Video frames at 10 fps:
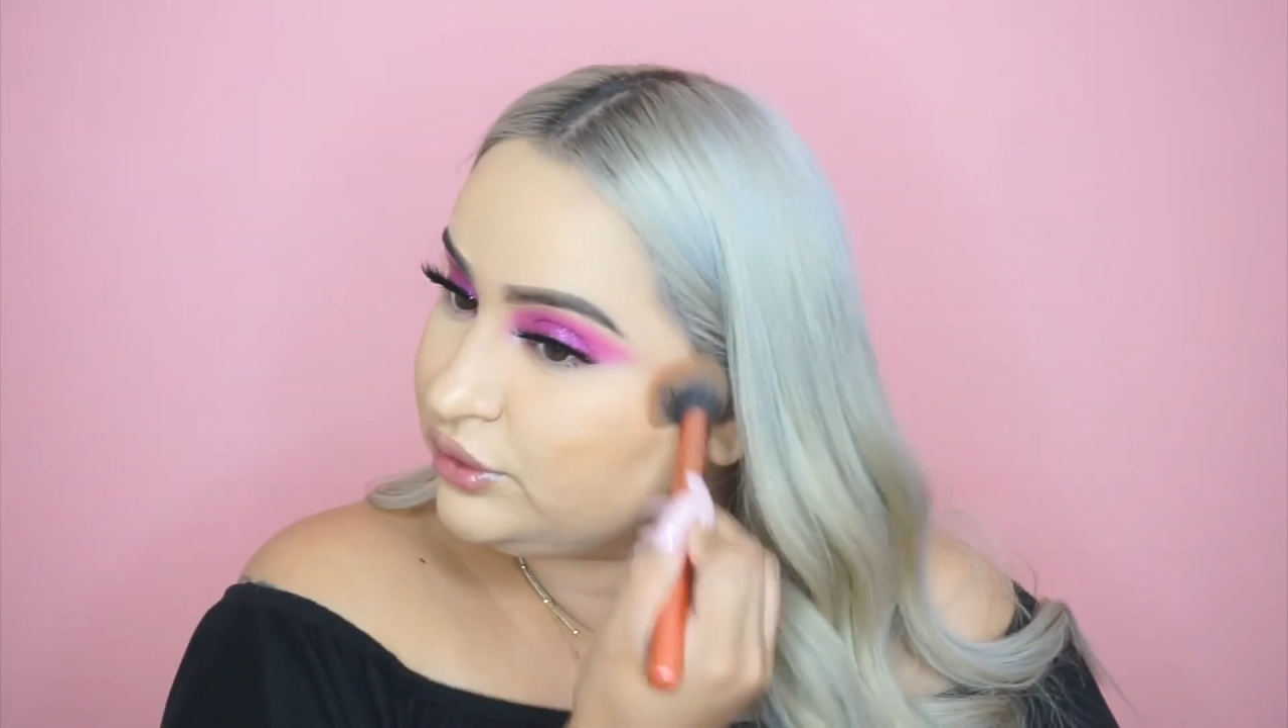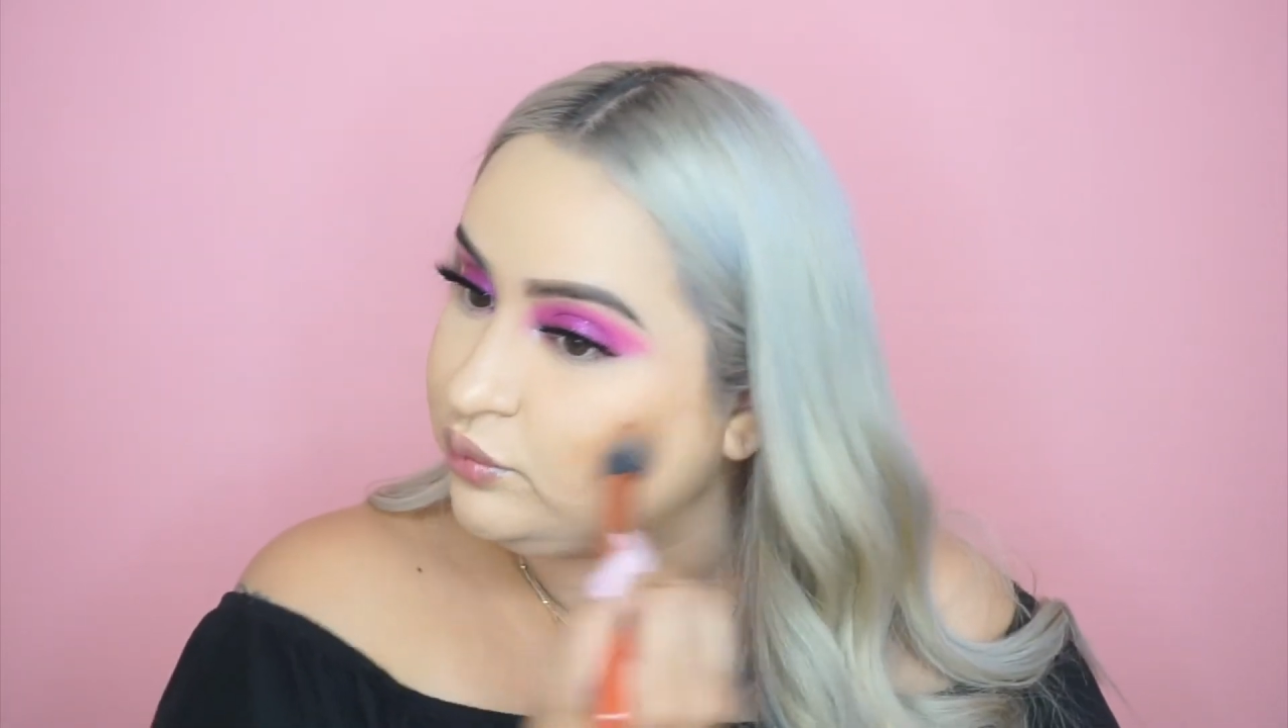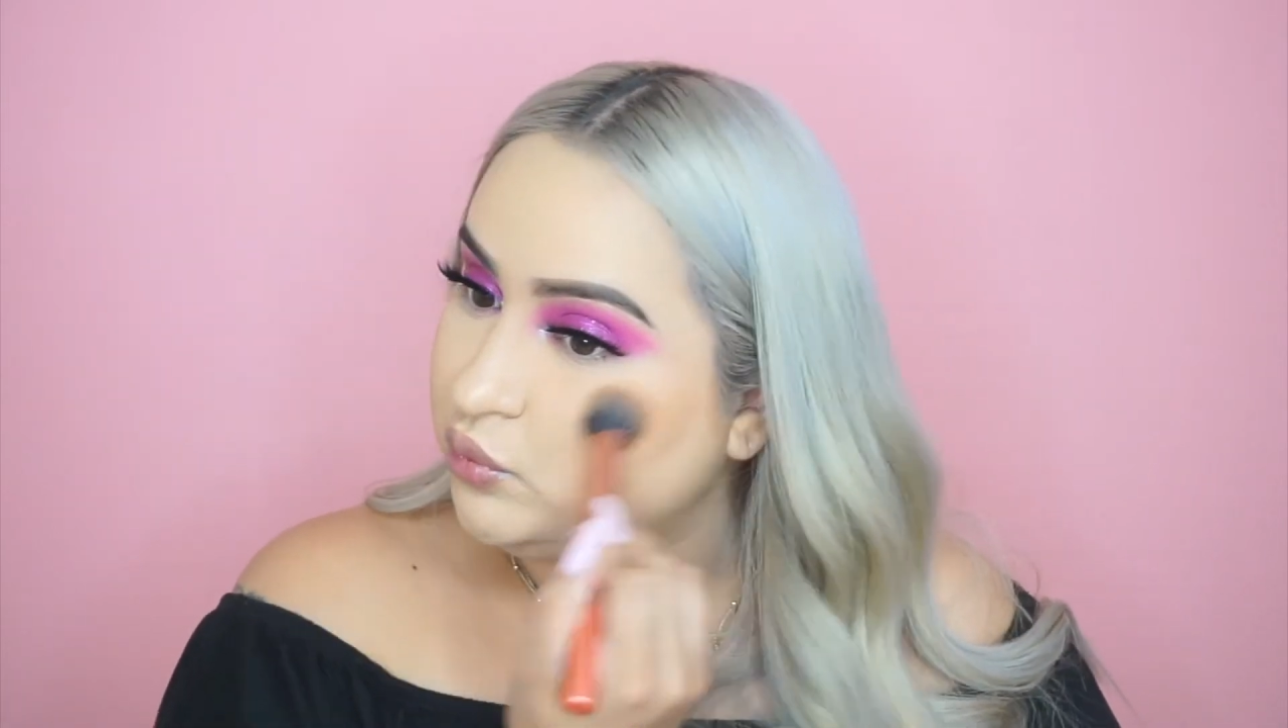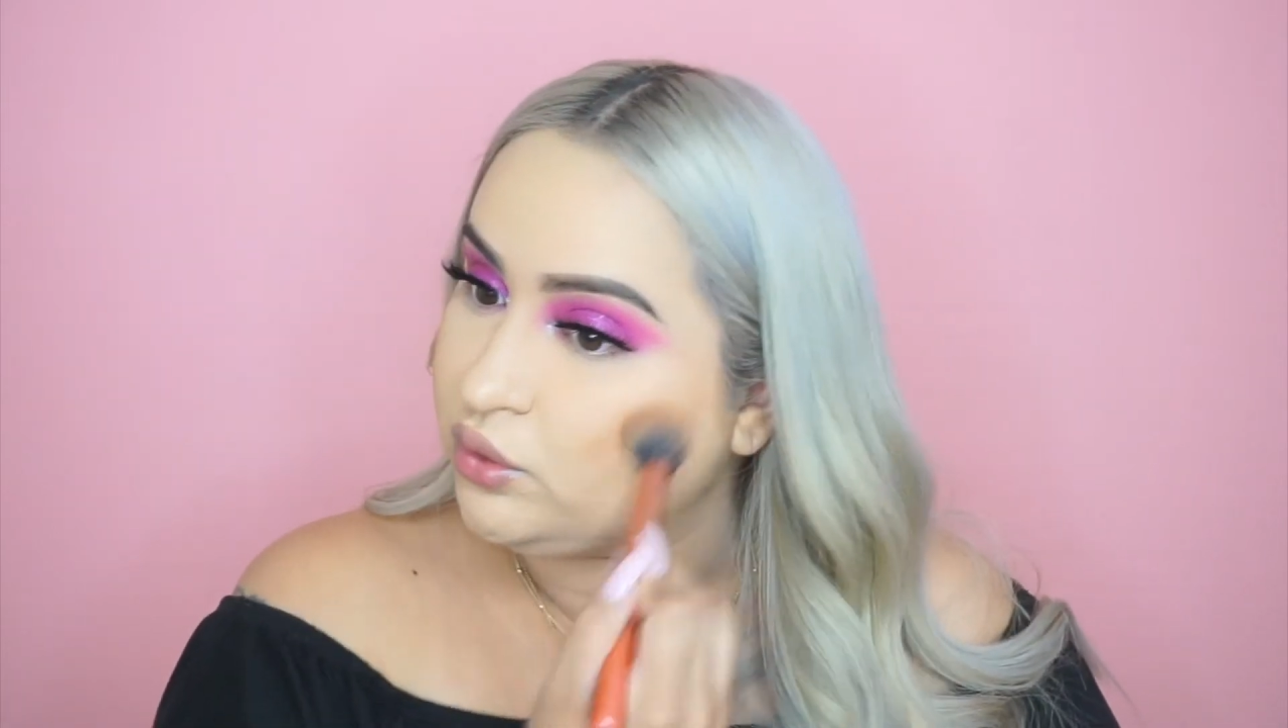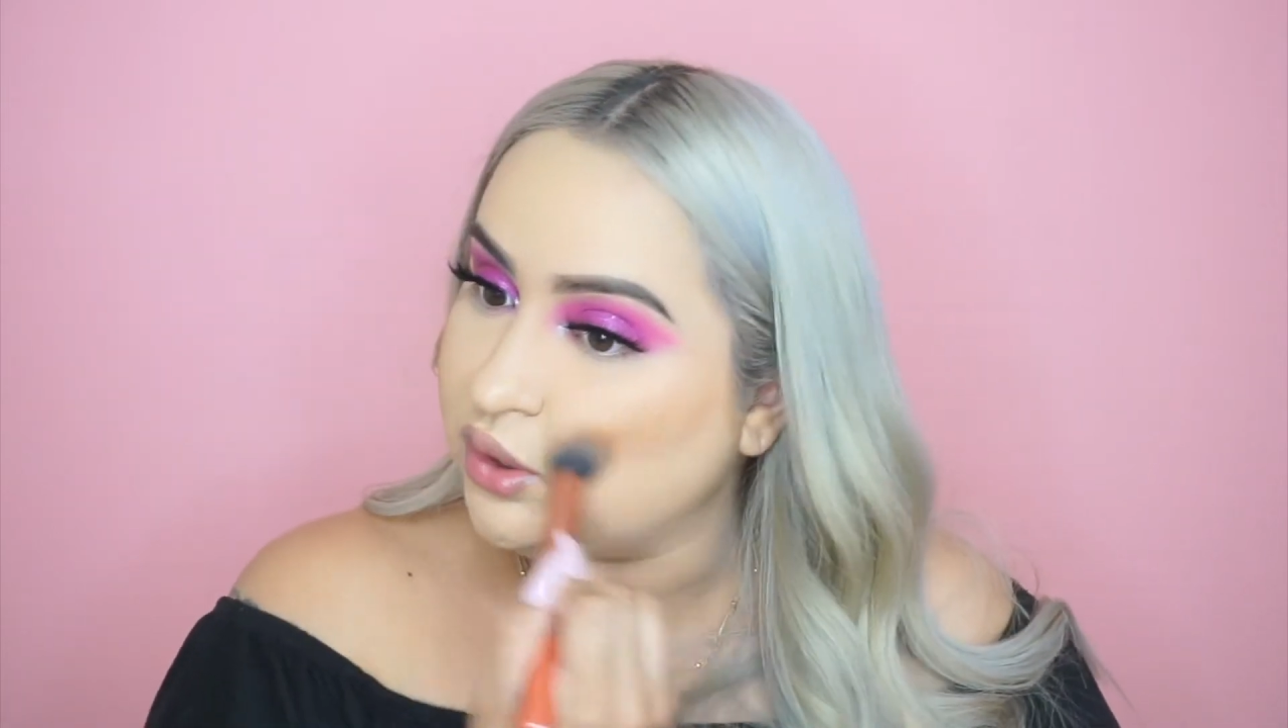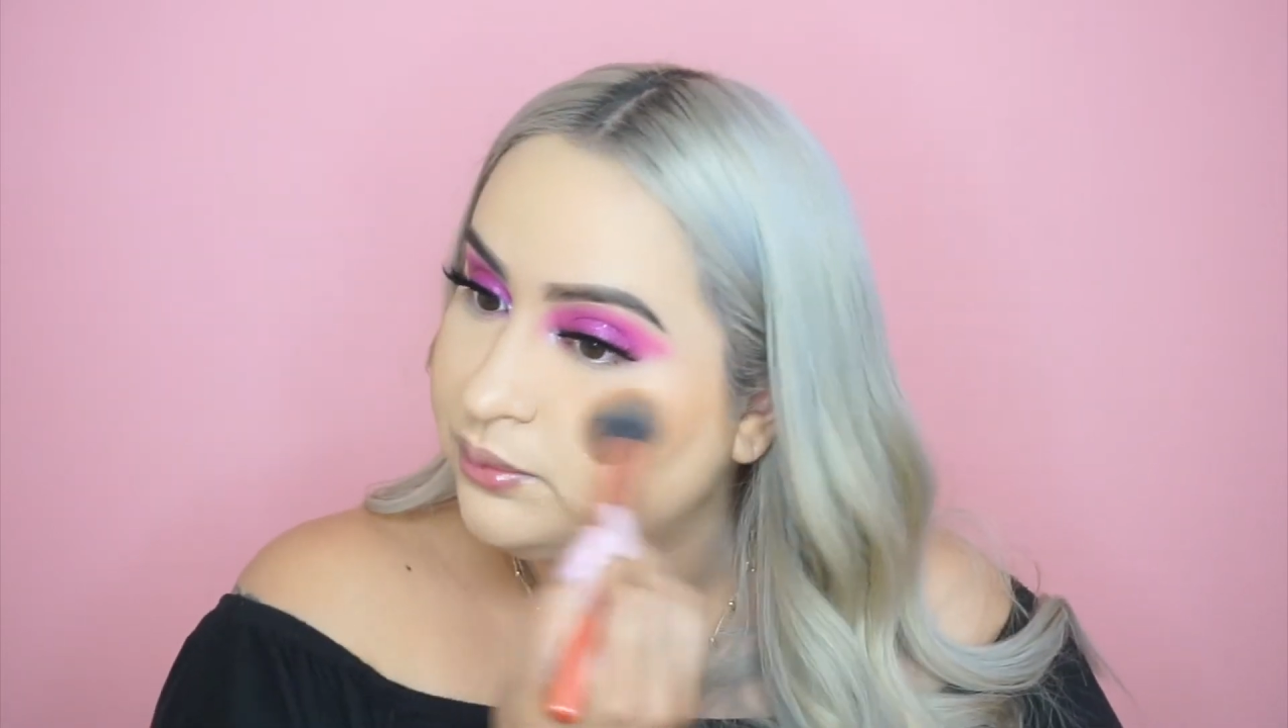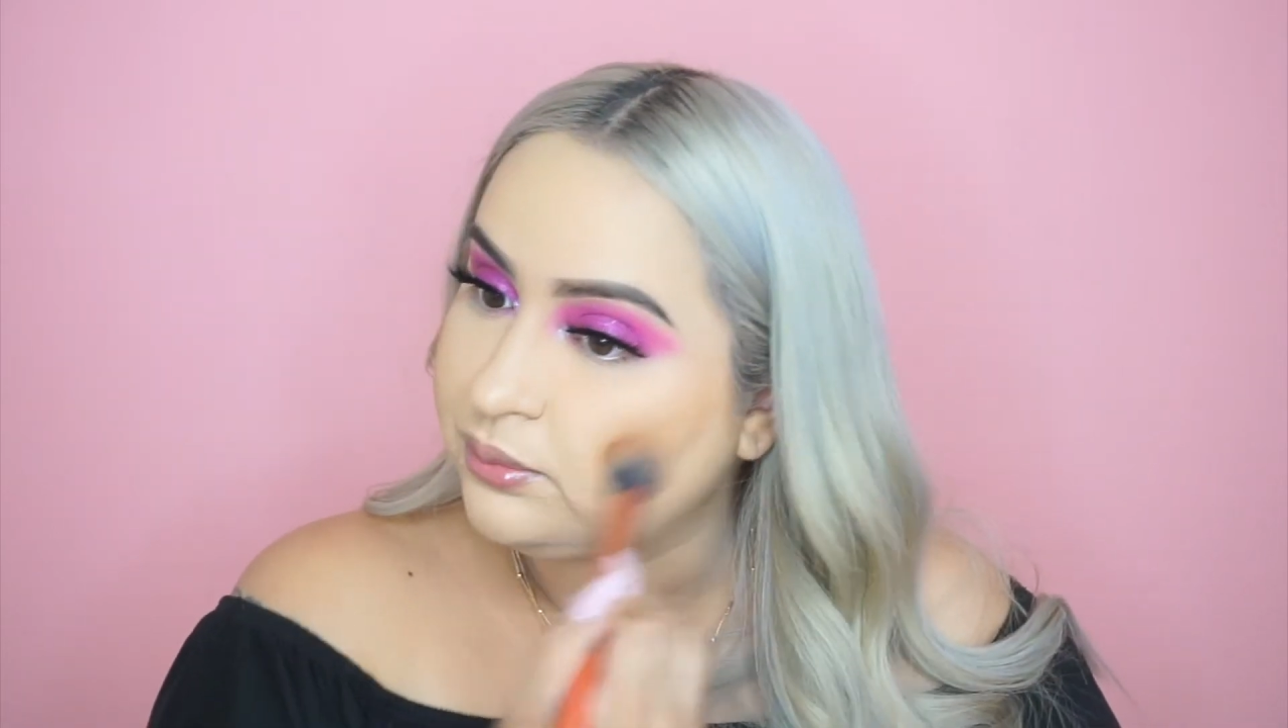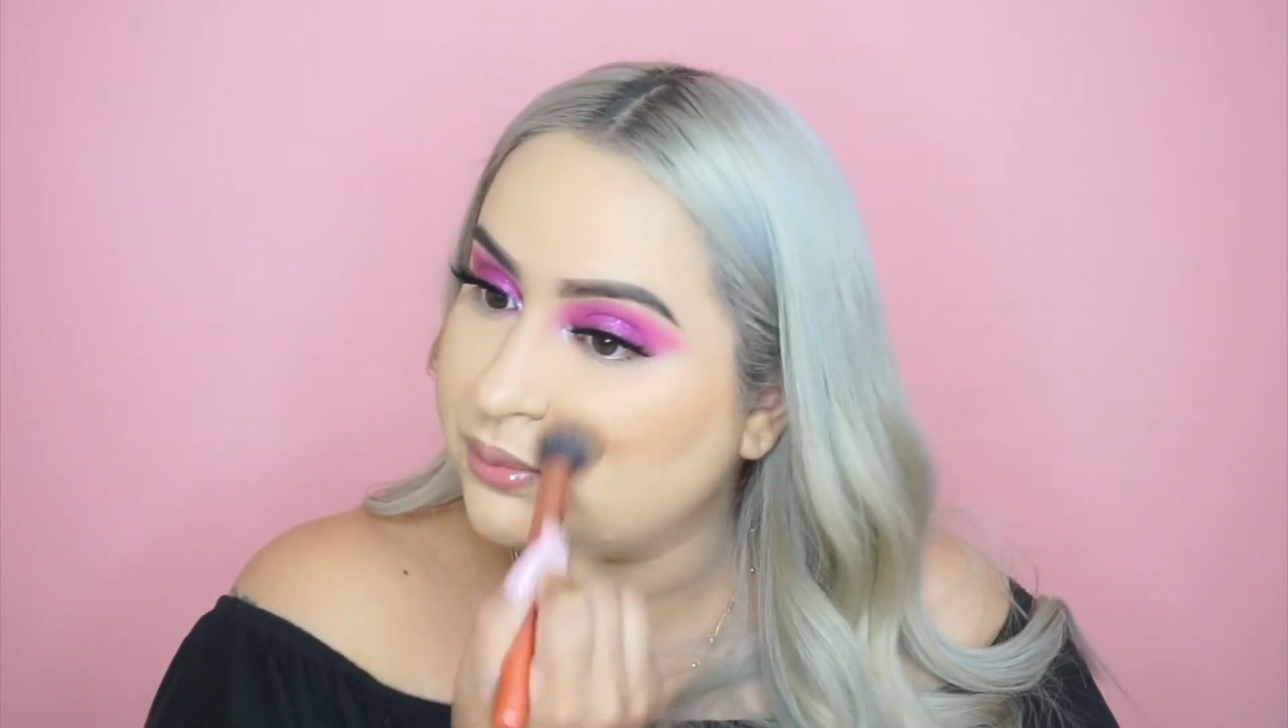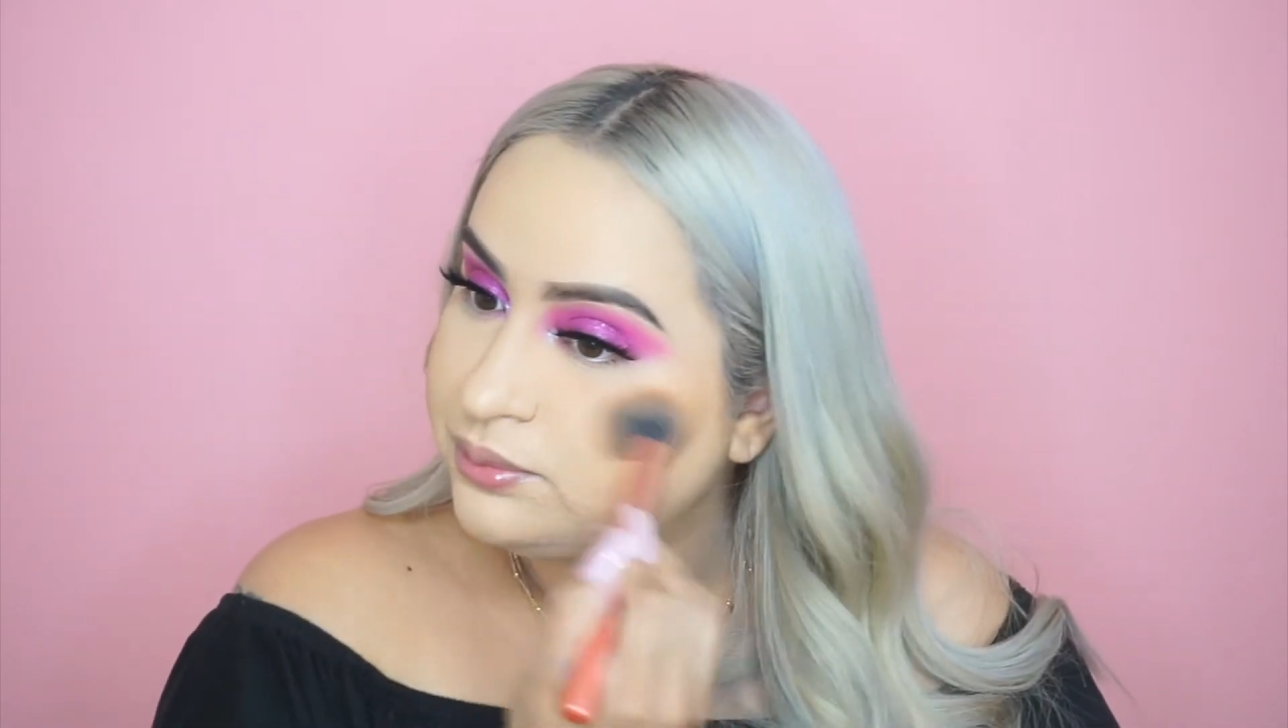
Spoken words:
warm